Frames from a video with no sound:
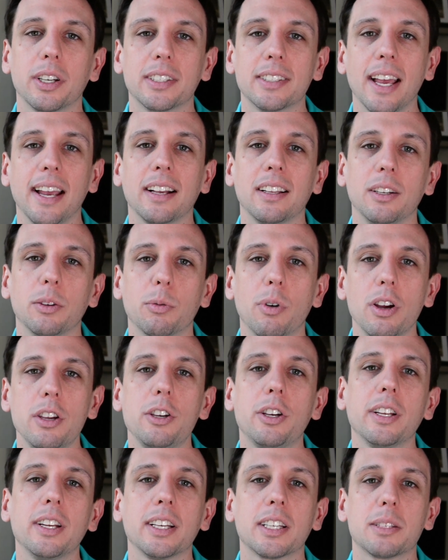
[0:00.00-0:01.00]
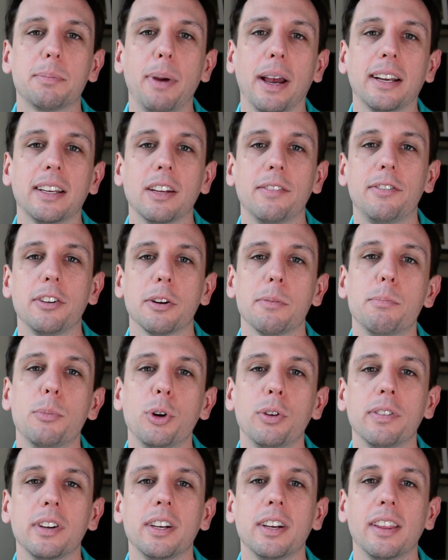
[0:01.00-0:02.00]
exactly what you can expect if you're
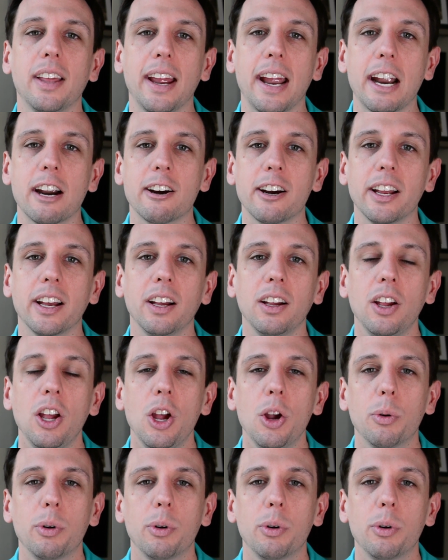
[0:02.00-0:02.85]
moving to the area.